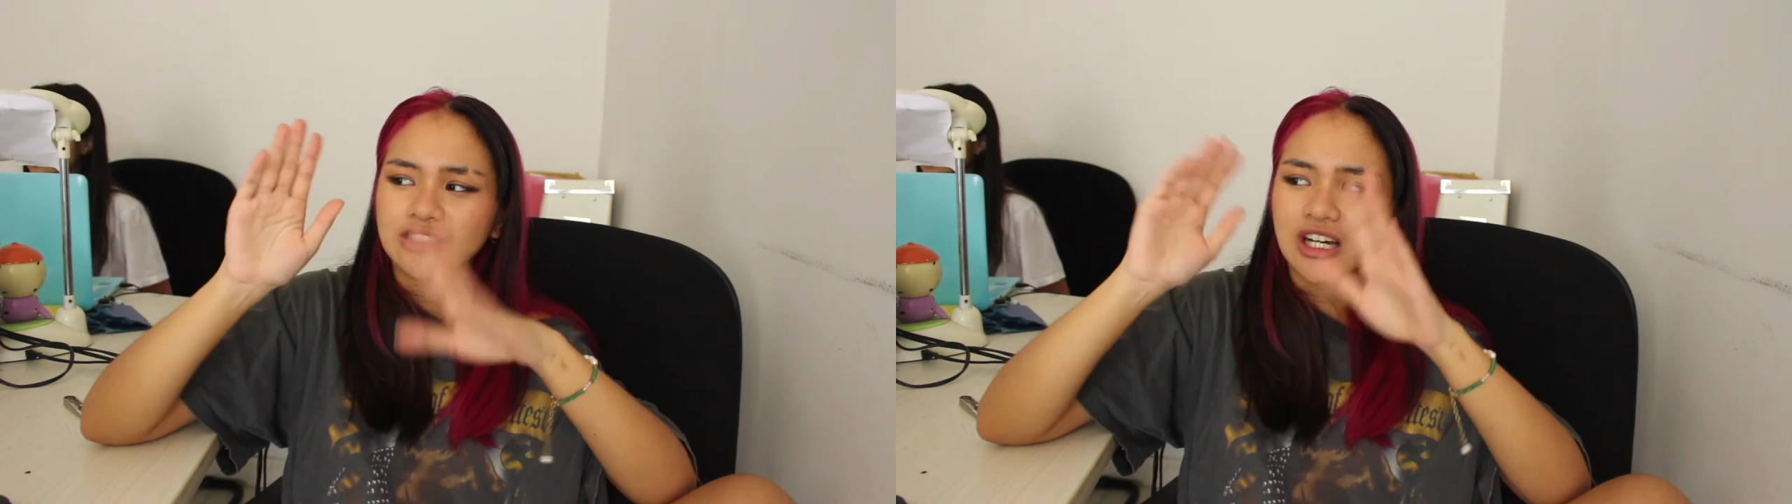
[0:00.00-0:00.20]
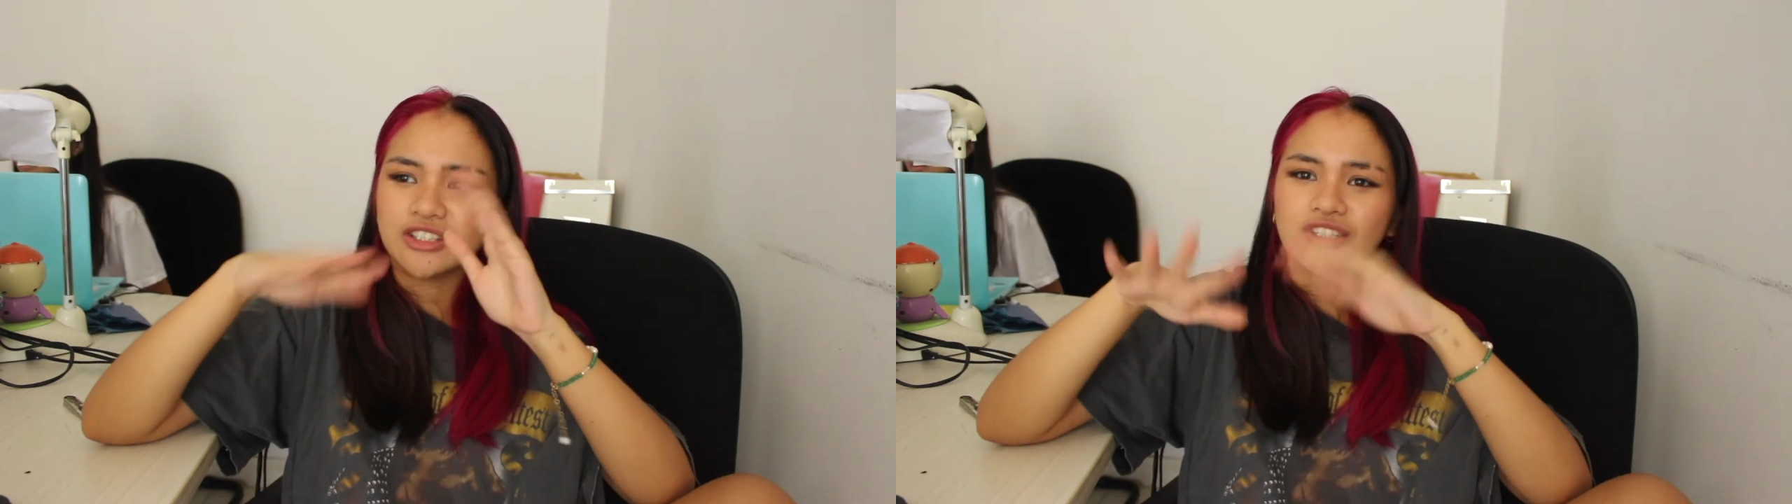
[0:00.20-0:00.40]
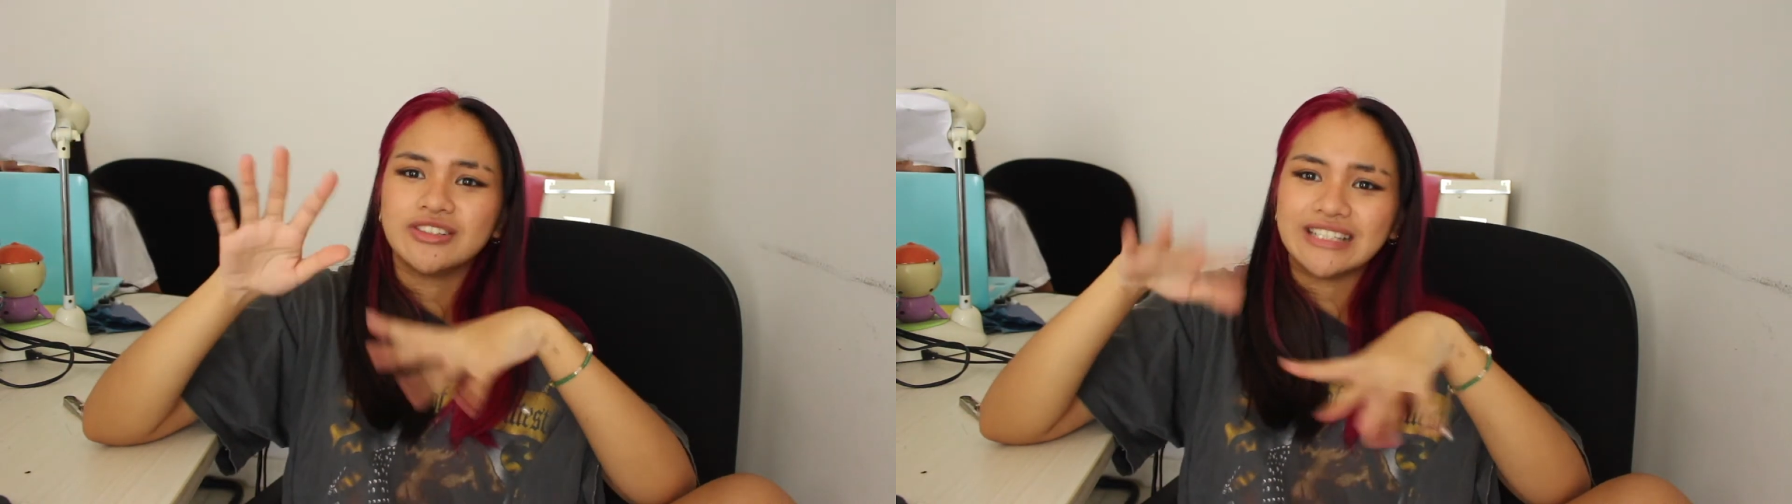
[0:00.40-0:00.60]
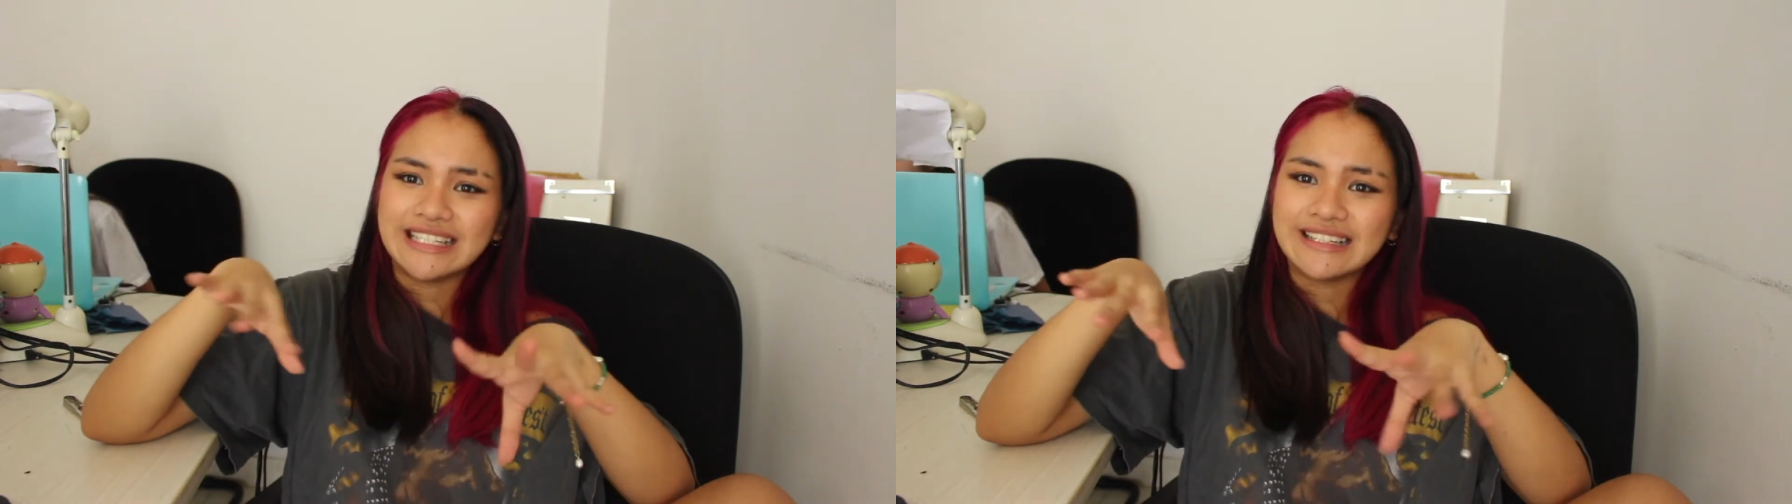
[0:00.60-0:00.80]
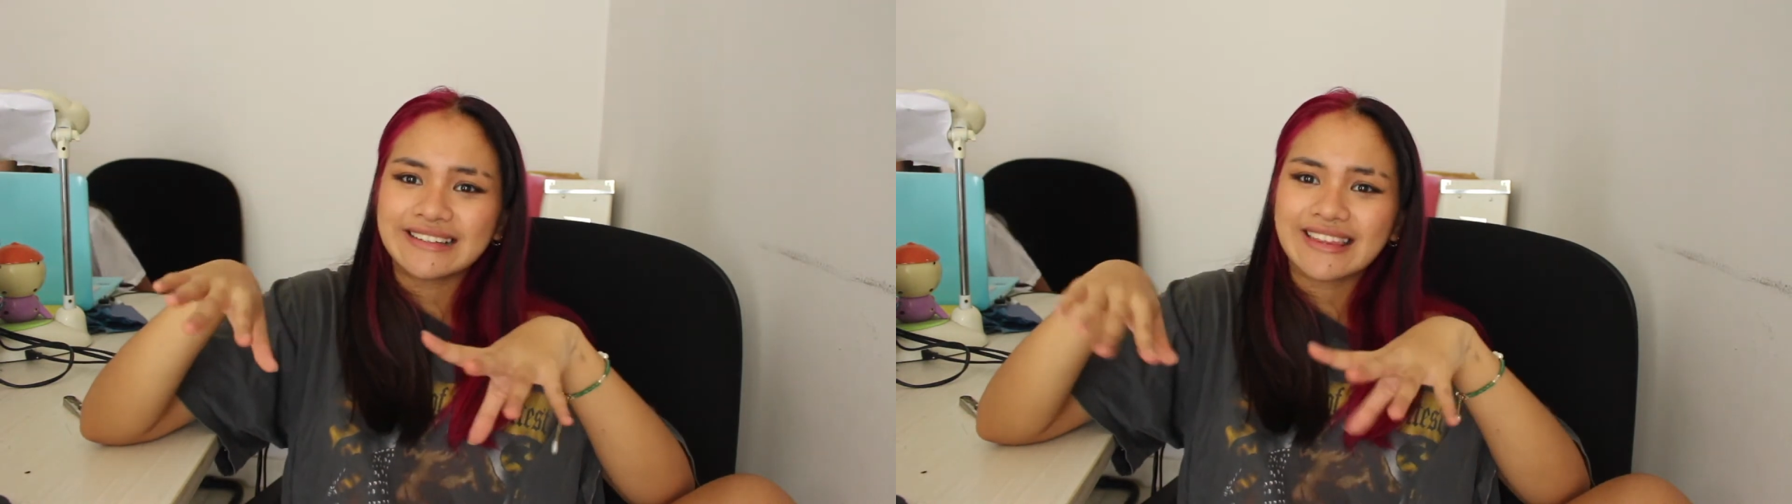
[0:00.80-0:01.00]

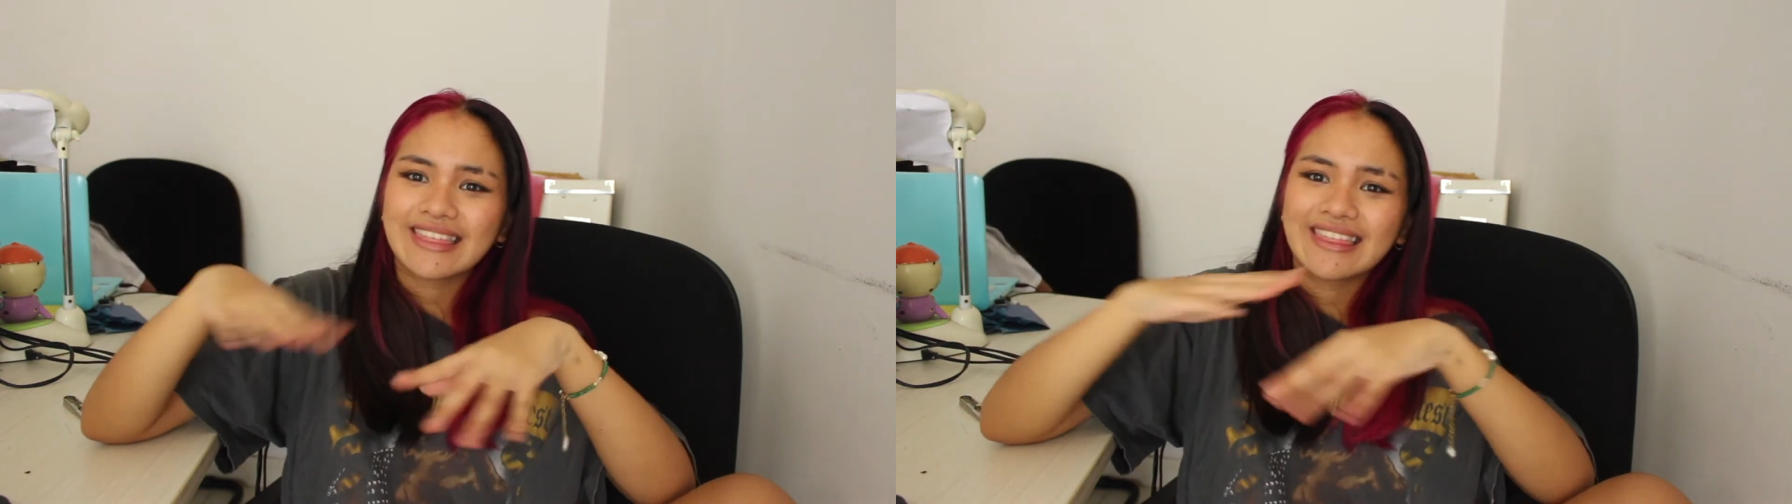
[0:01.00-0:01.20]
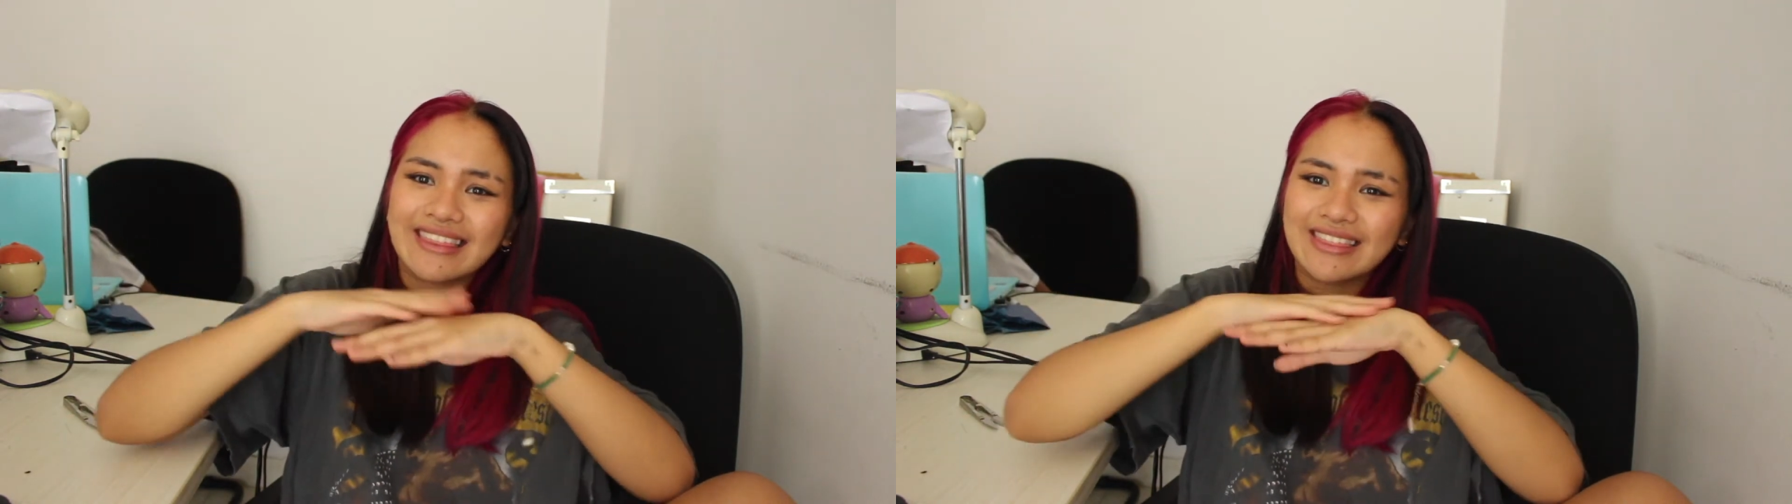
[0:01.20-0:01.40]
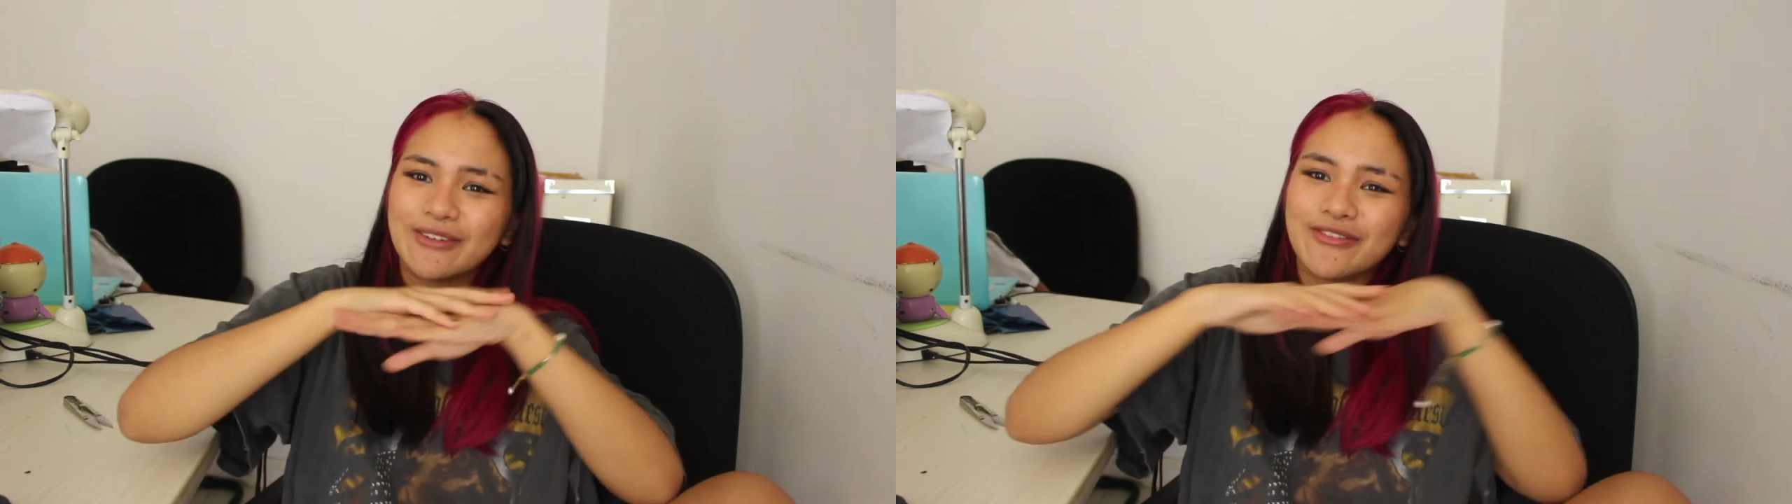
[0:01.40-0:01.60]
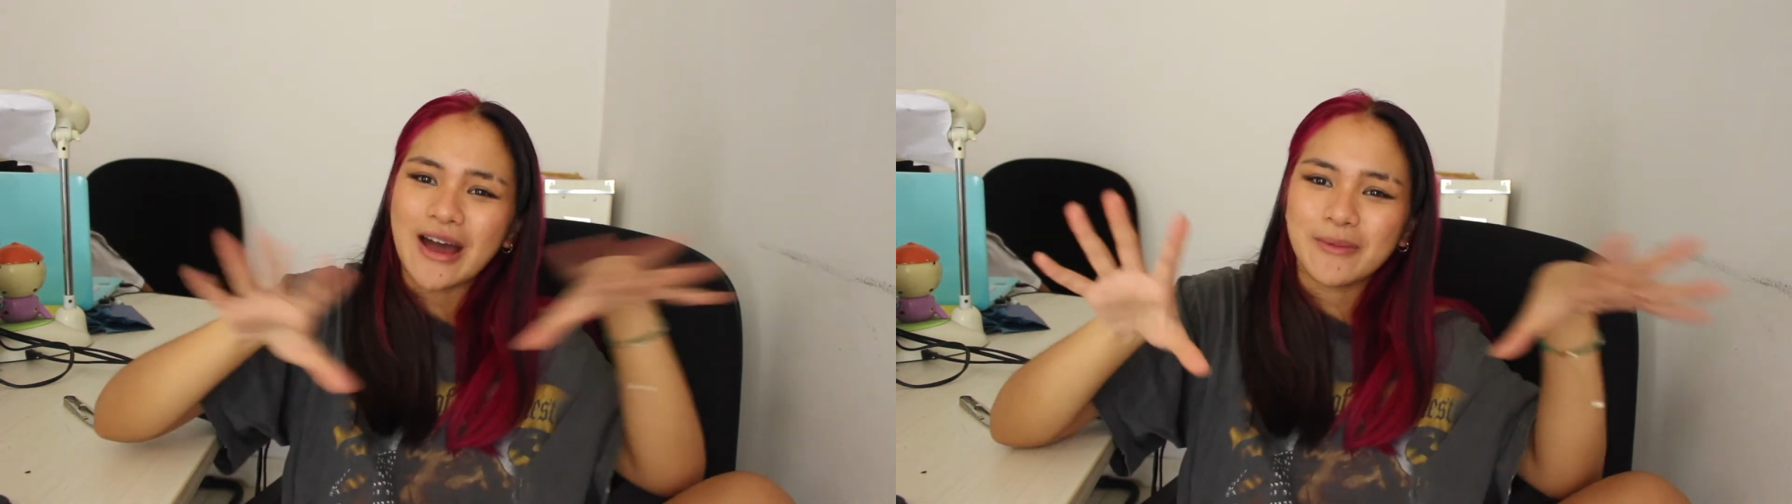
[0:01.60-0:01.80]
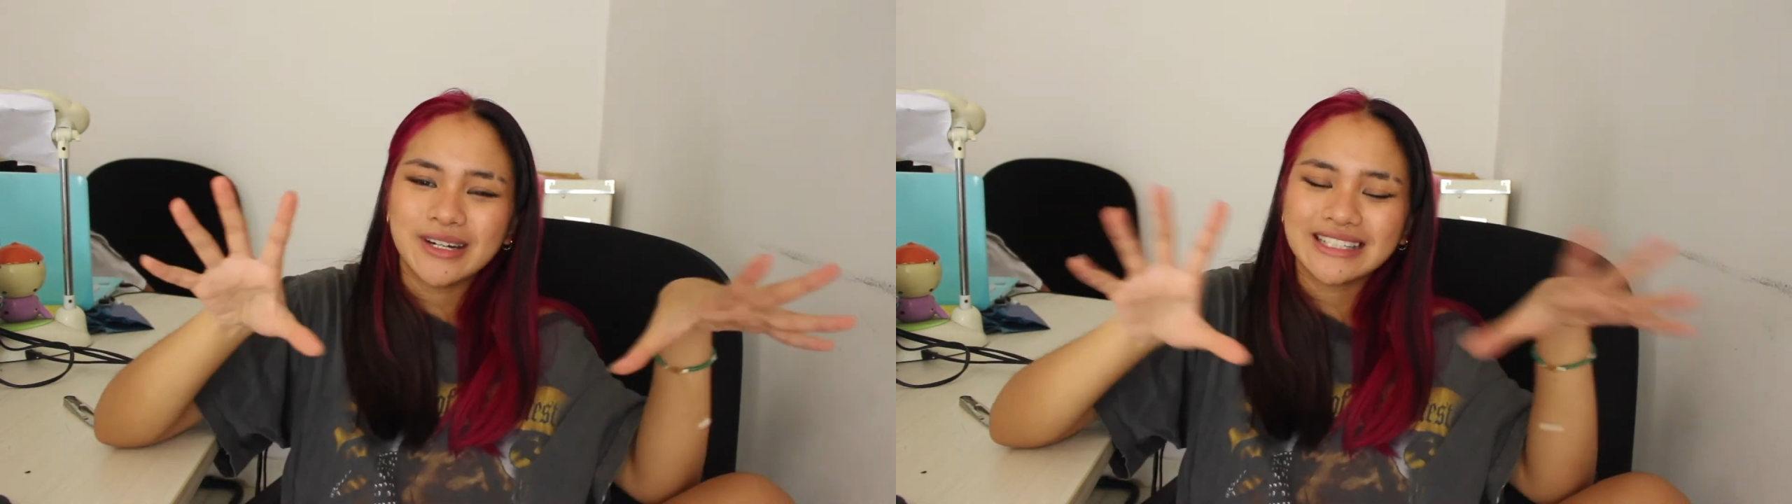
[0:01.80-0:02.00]
underneath the
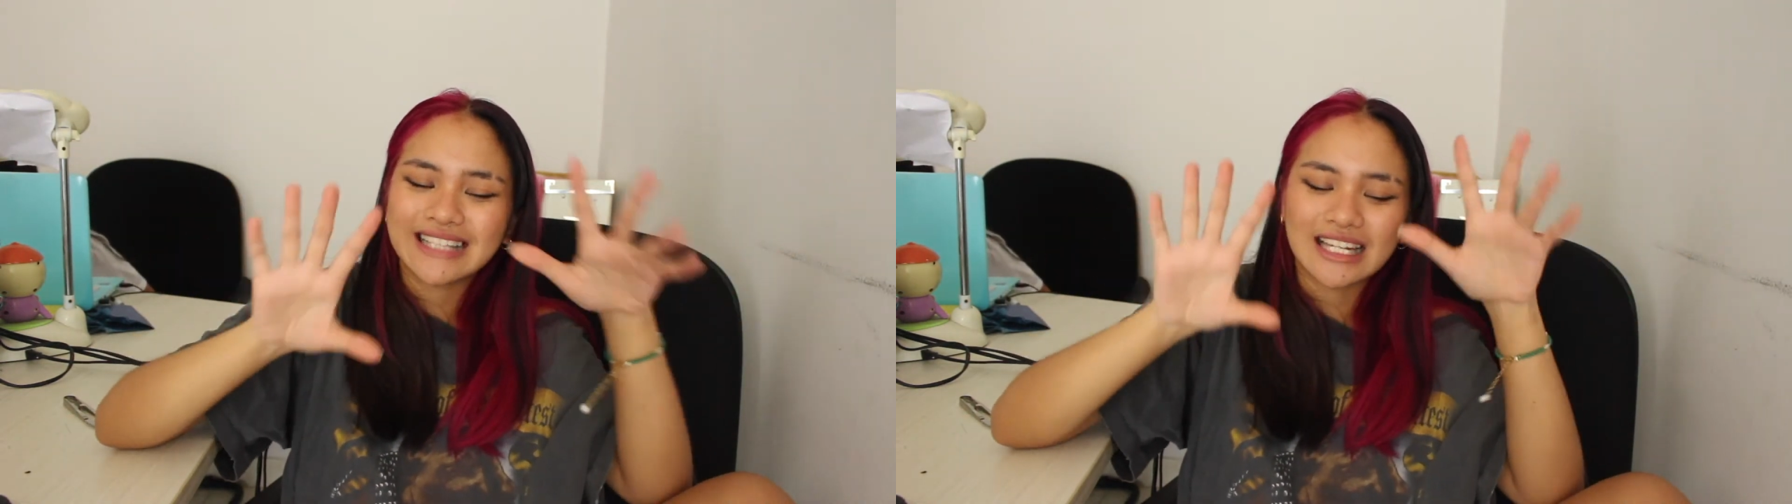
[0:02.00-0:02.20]
fabrics,